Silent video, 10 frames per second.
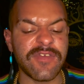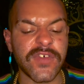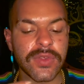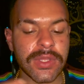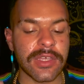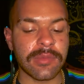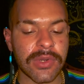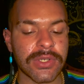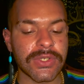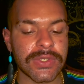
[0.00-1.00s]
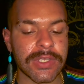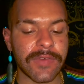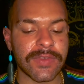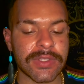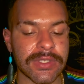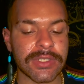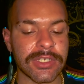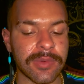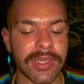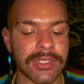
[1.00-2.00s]
fully immerse yourself in the
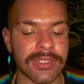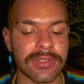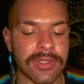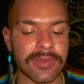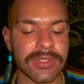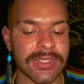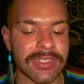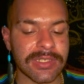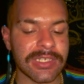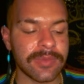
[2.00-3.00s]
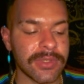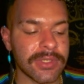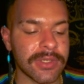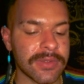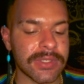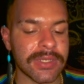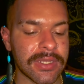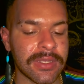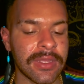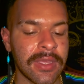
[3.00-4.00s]
situation. Don't just dip your toes
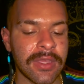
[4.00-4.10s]
in it.